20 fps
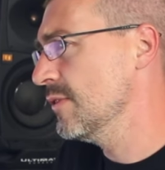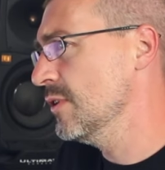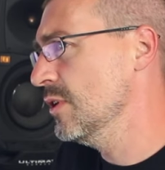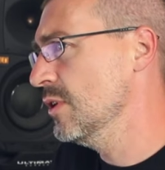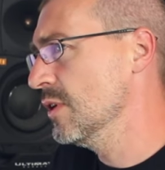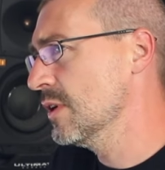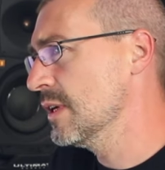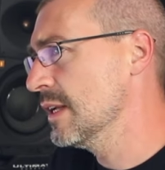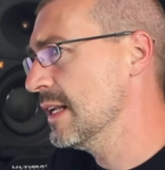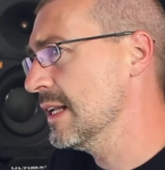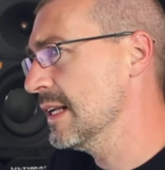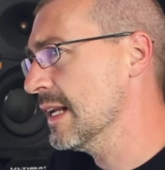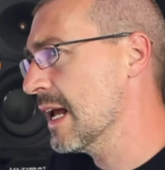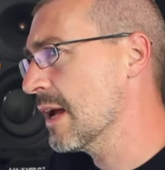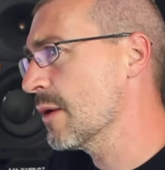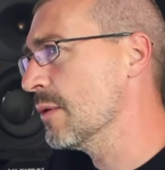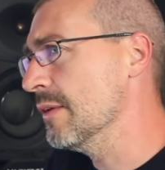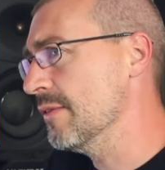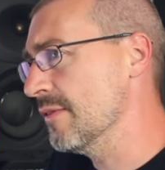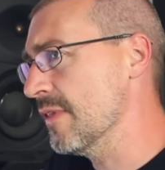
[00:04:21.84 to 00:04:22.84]
if you look at it
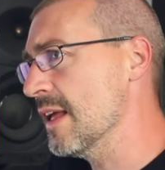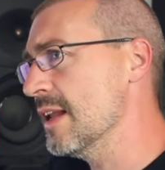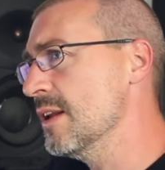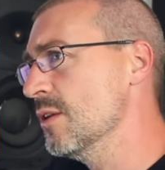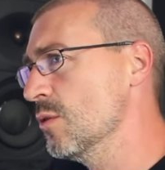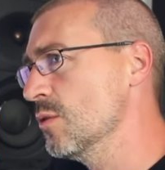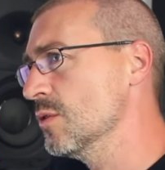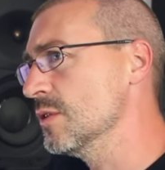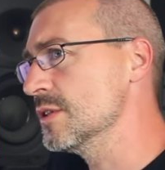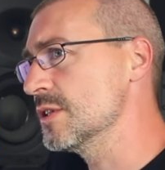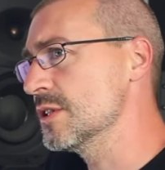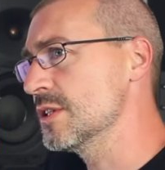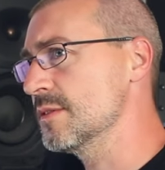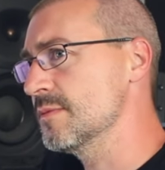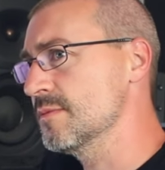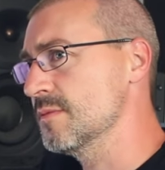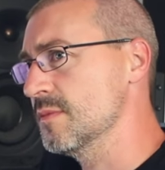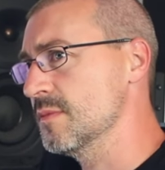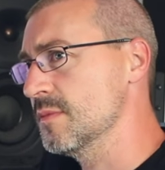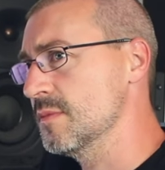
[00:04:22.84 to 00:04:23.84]
now, if they launched
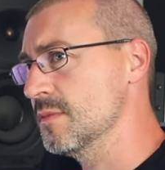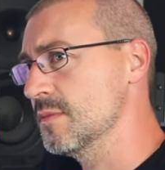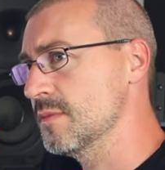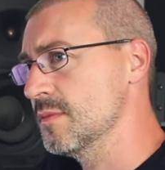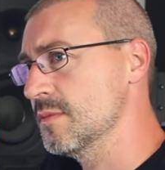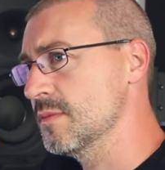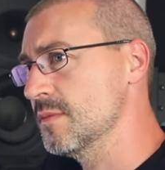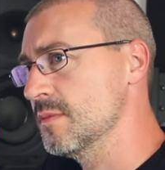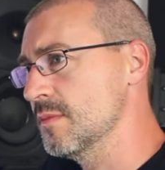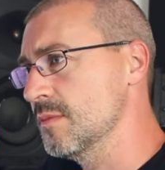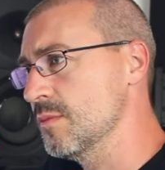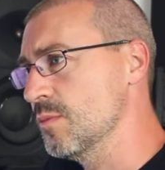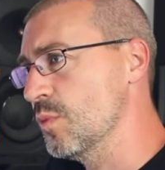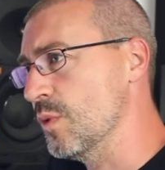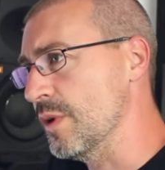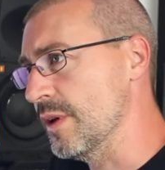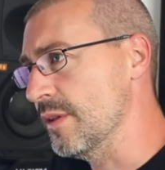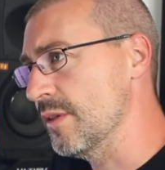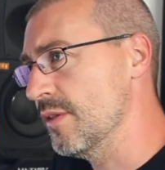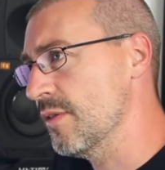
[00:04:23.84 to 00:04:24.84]

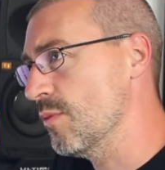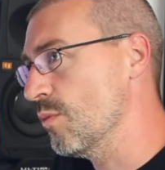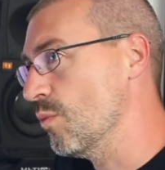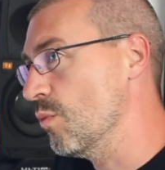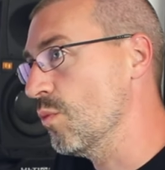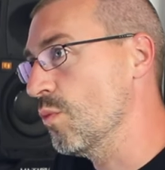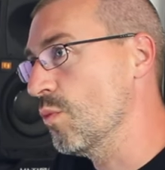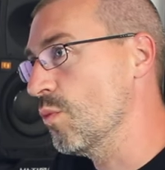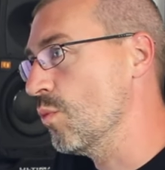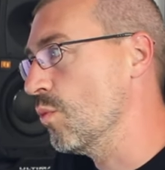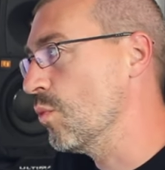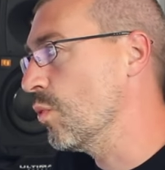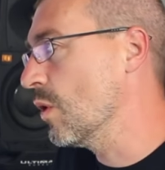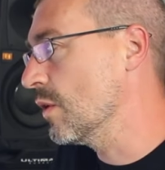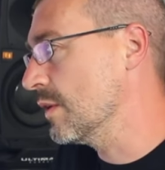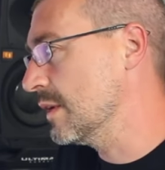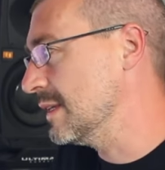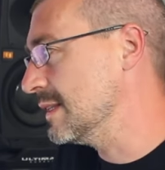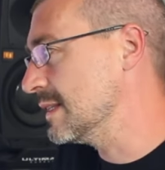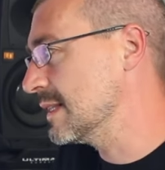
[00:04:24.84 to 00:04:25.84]
with
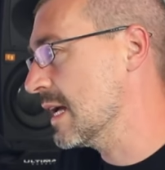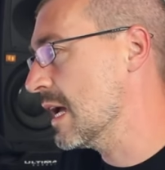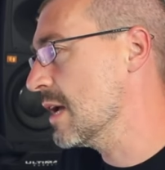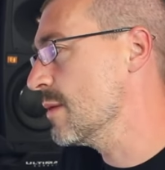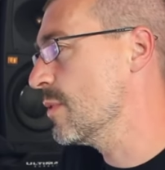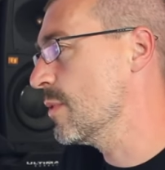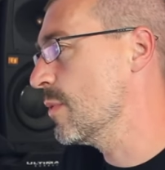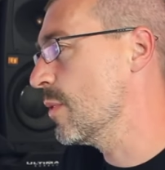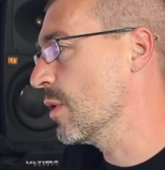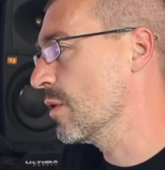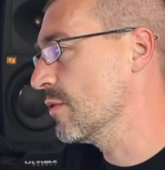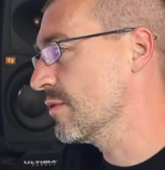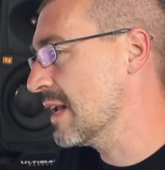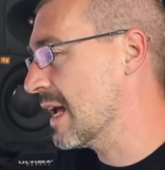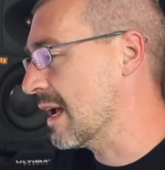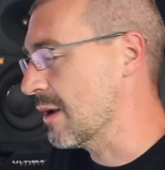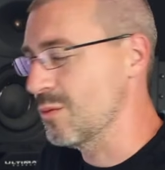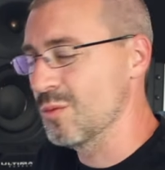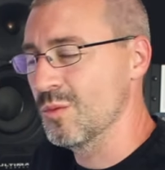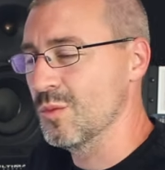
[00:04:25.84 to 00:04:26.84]
what it's capable of
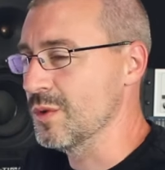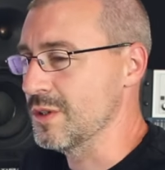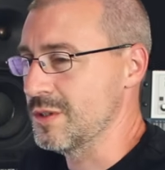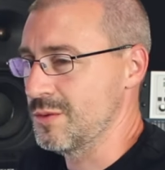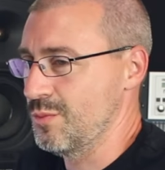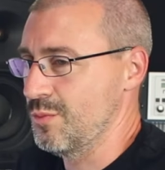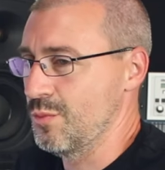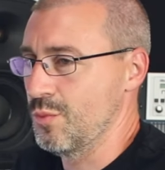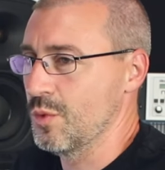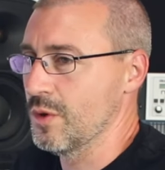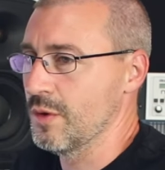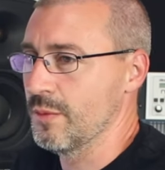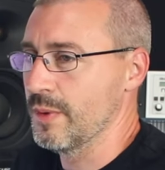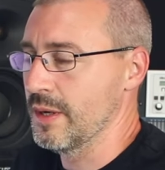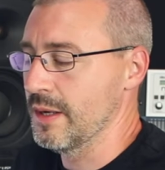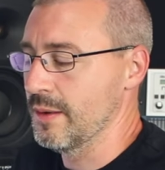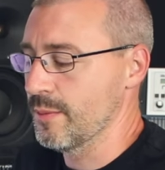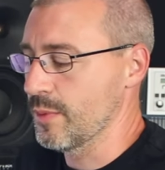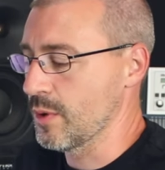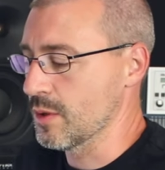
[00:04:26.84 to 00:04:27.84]
now, which would have
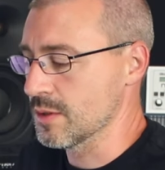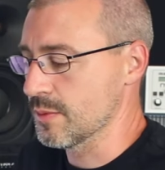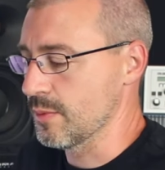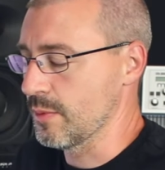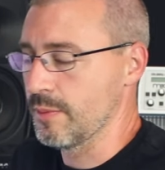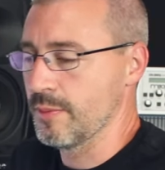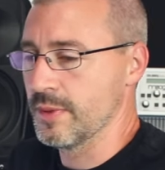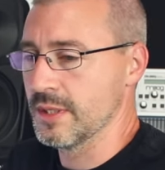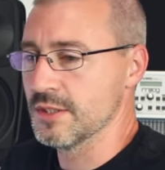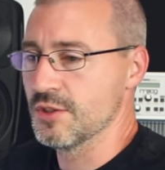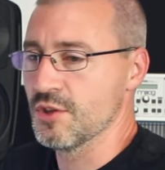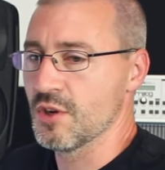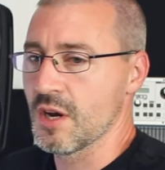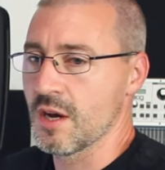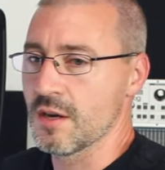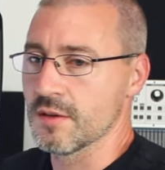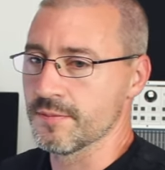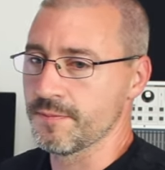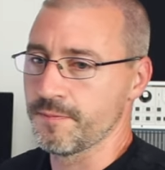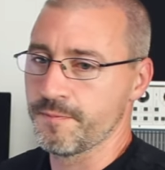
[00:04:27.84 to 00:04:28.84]
been impossible because you
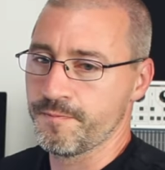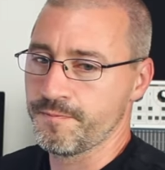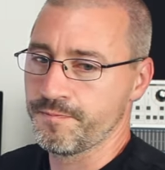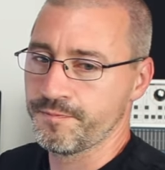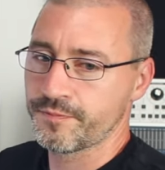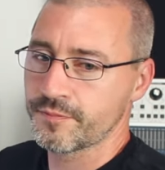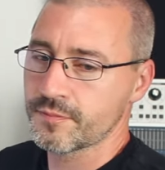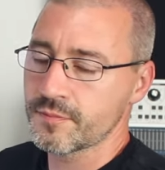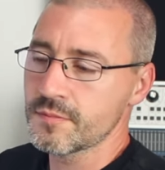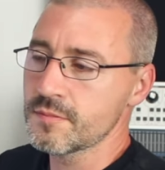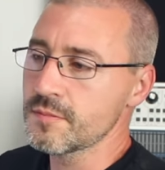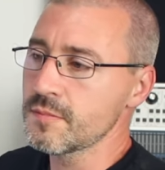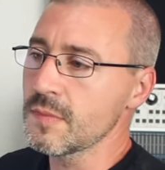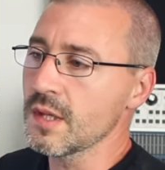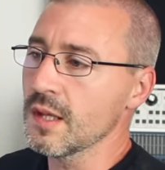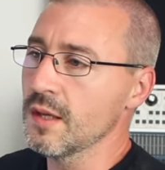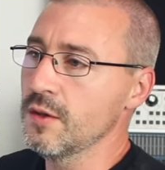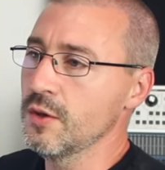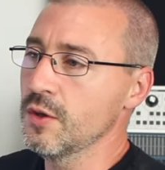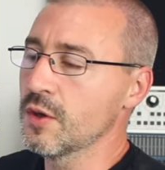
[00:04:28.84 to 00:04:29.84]
can't
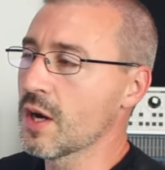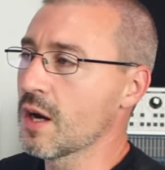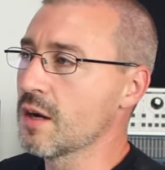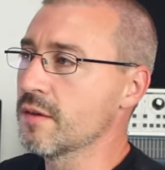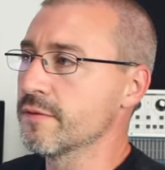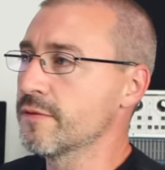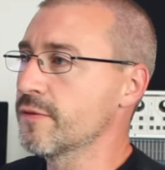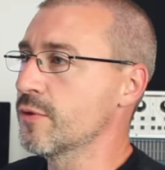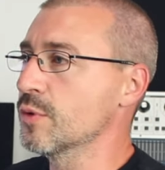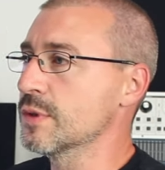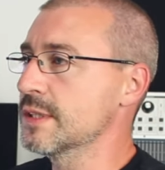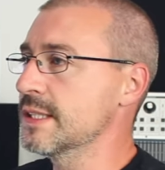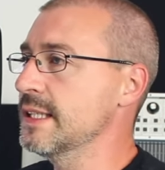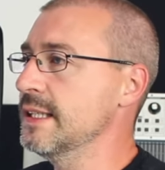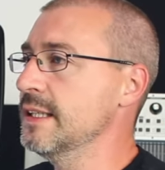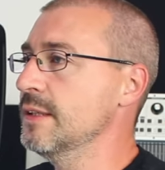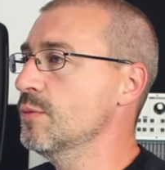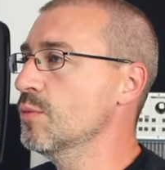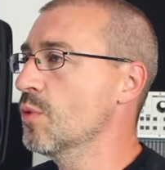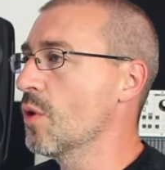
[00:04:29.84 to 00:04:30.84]

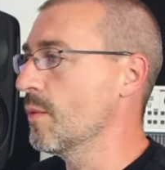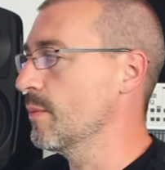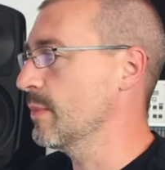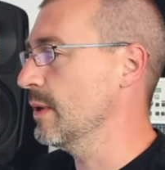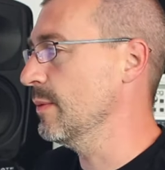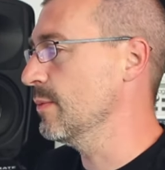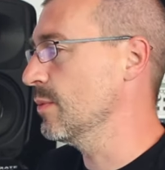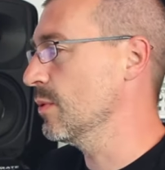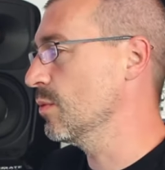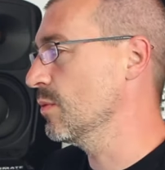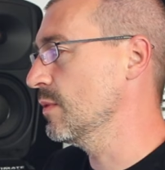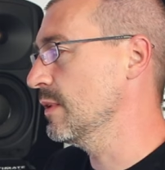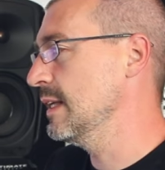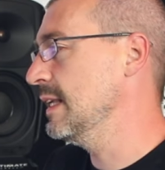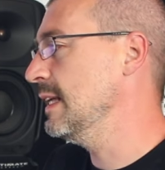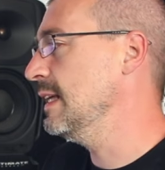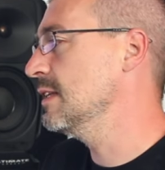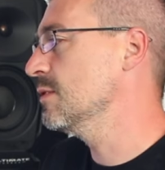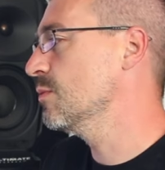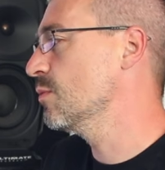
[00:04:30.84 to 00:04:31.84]
foresee what people
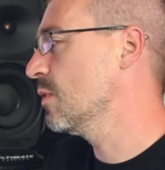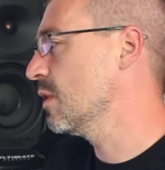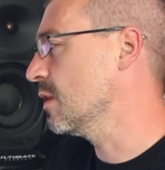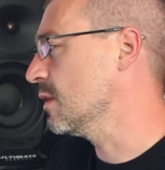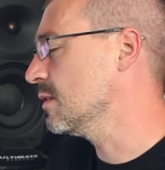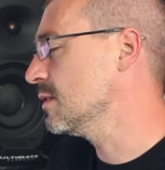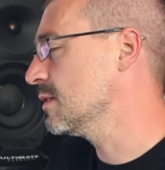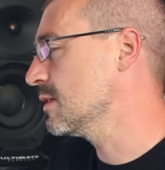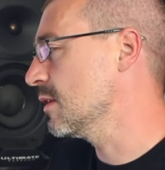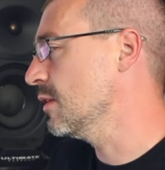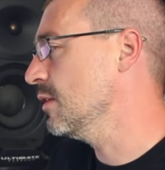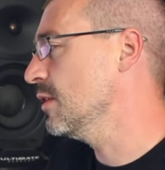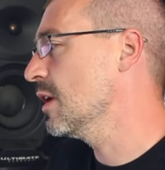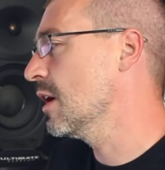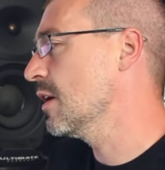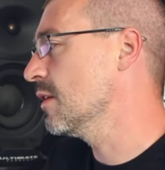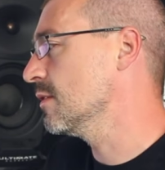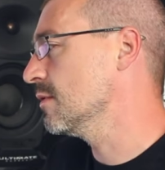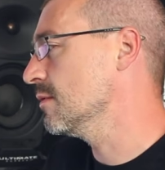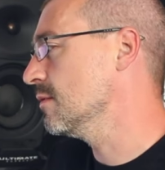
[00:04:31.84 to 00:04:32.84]
need and want, so you
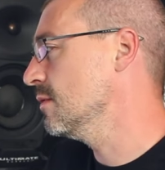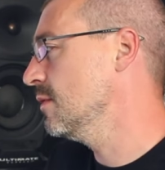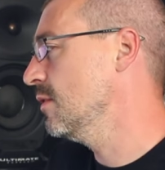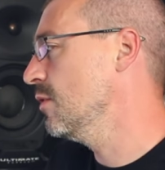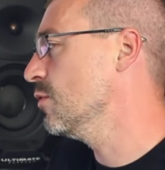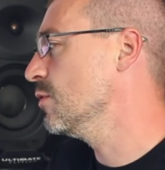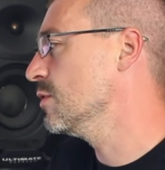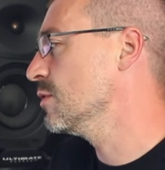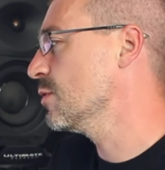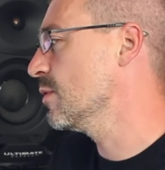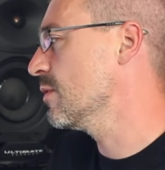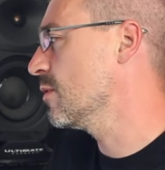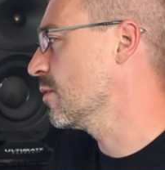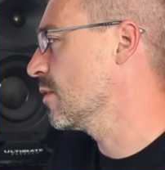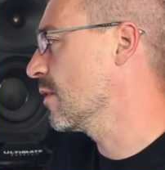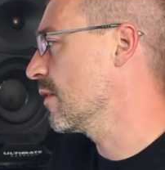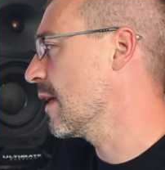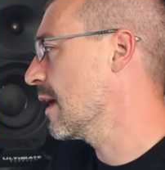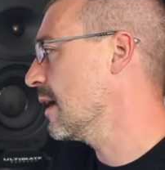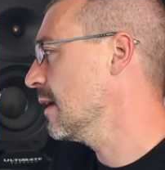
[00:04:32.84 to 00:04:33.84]
can't launch with
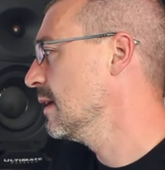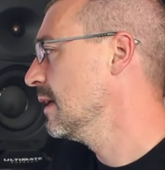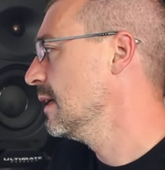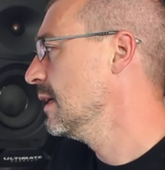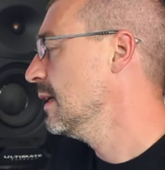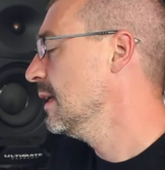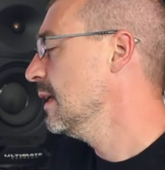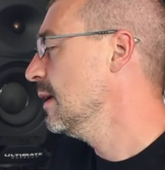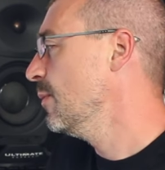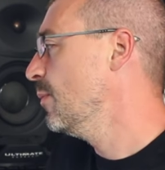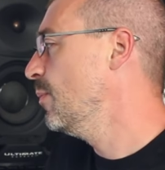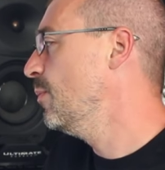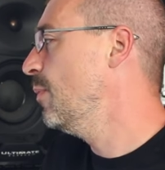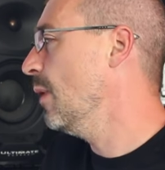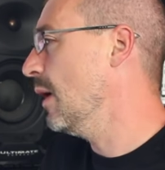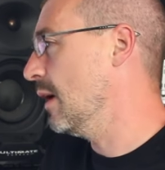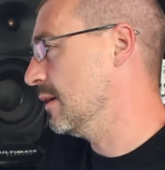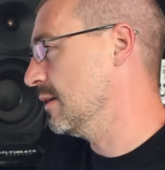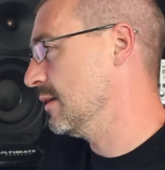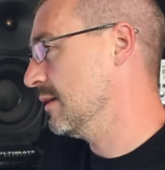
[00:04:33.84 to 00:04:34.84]
all of that.
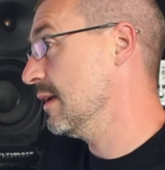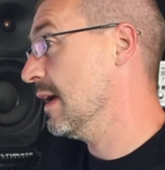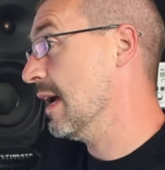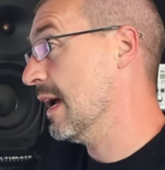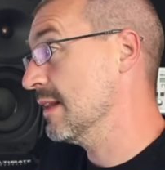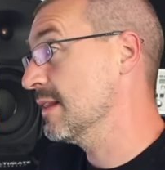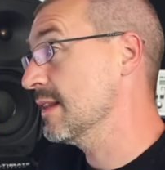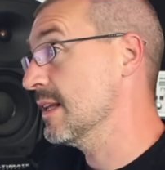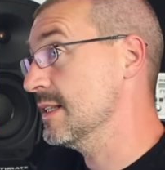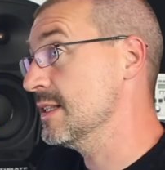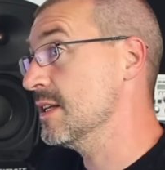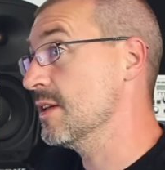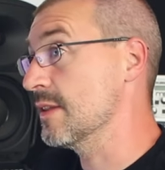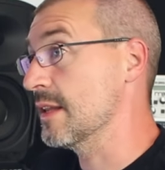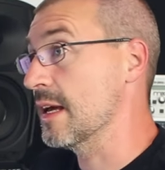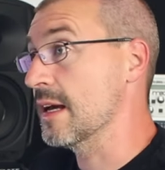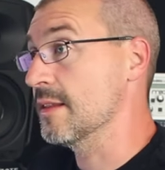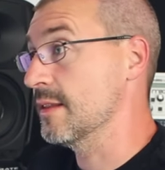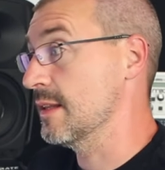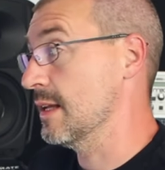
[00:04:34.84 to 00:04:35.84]
But had they done
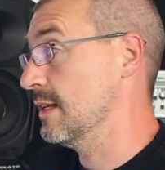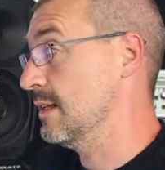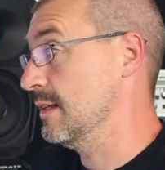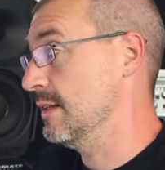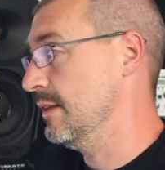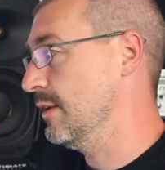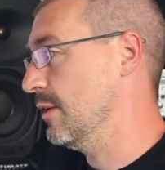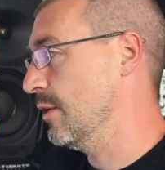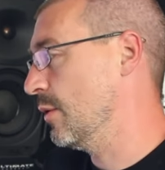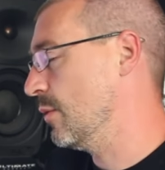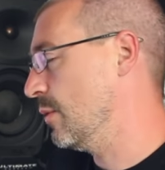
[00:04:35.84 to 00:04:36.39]
that, then, you